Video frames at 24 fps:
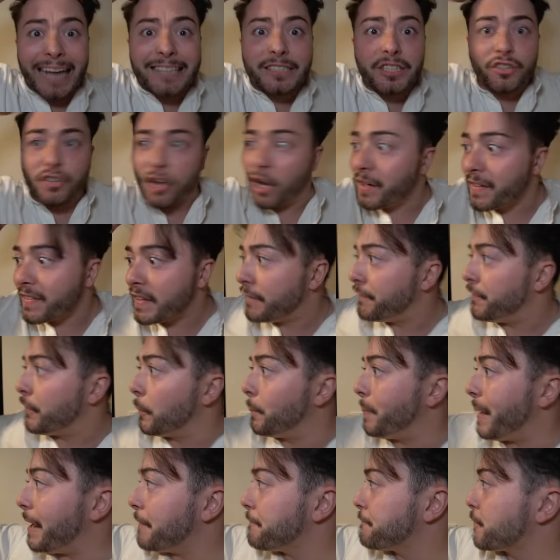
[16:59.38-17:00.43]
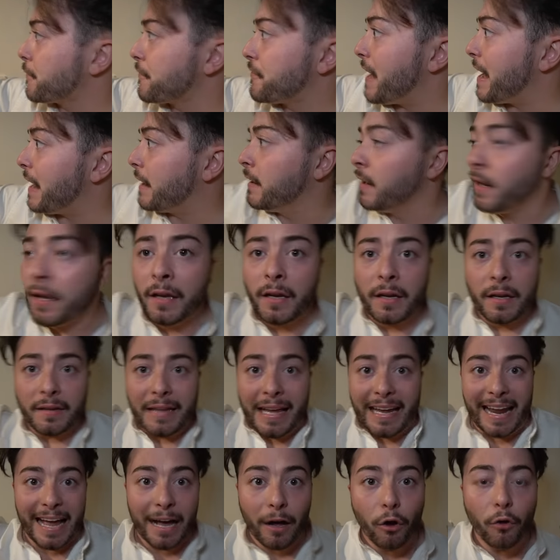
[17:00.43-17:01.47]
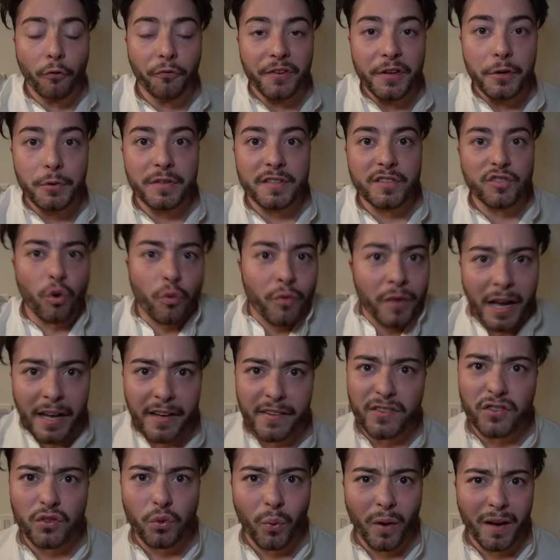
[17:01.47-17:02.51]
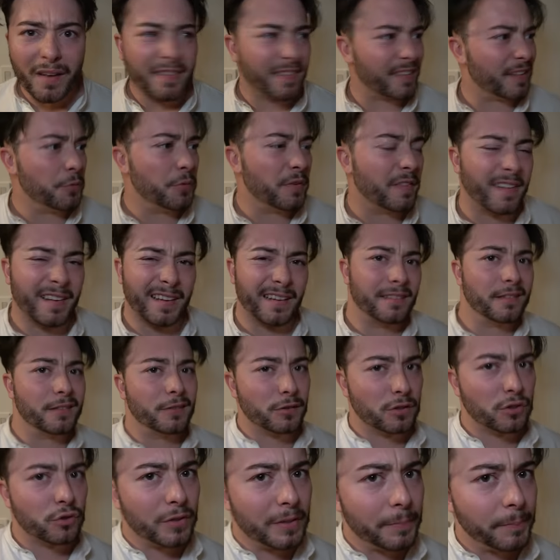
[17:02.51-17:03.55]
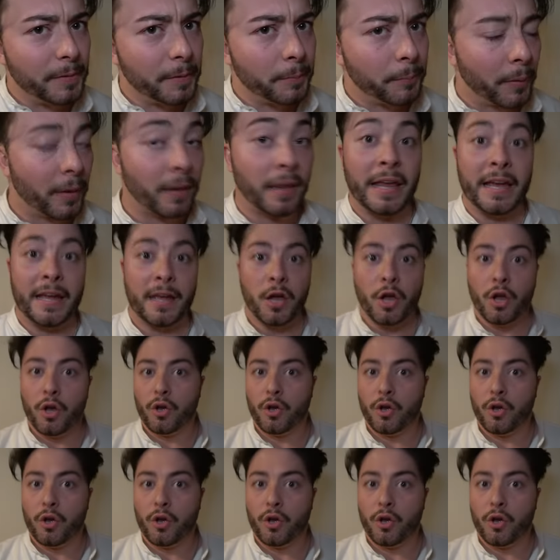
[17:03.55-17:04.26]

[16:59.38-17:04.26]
I just honestly feel bad for that that elf. He was so nice to us. He was like a little creepy, but like